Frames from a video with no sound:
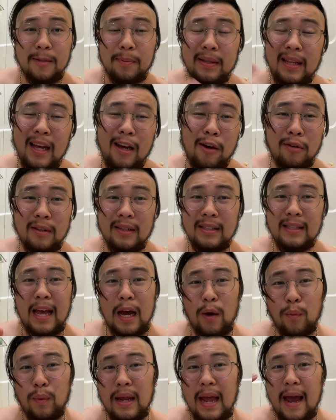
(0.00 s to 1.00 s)
But not only
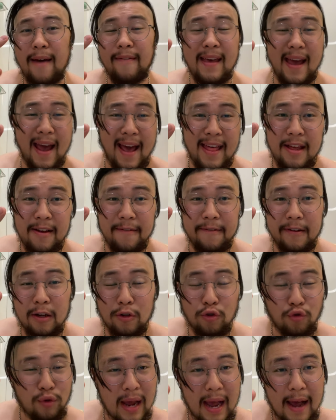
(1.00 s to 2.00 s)
that, we have the
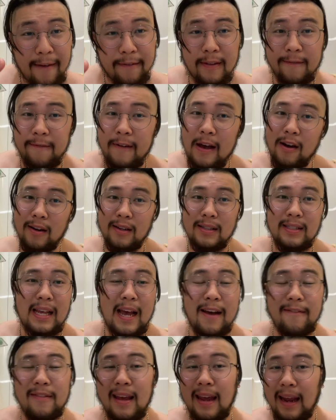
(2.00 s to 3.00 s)
NFL Draft. The Falcons
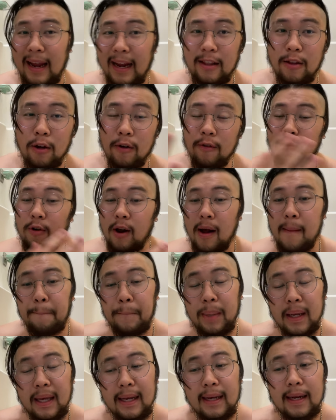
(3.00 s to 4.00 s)
have the 8th overall
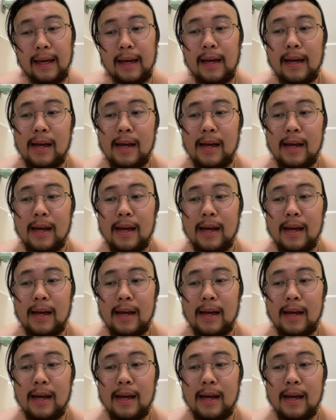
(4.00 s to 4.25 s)
pick.